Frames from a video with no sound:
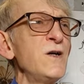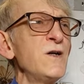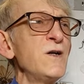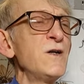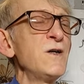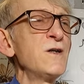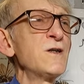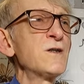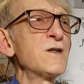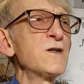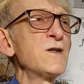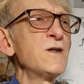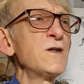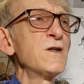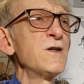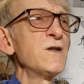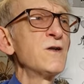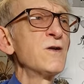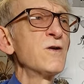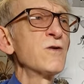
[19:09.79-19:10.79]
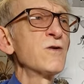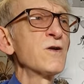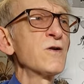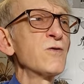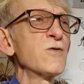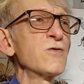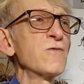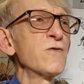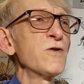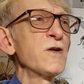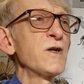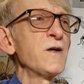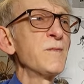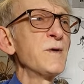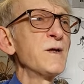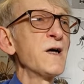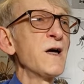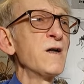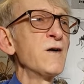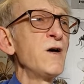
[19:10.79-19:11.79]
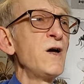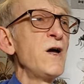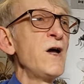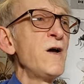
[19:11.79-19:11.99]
it's not good for him and I.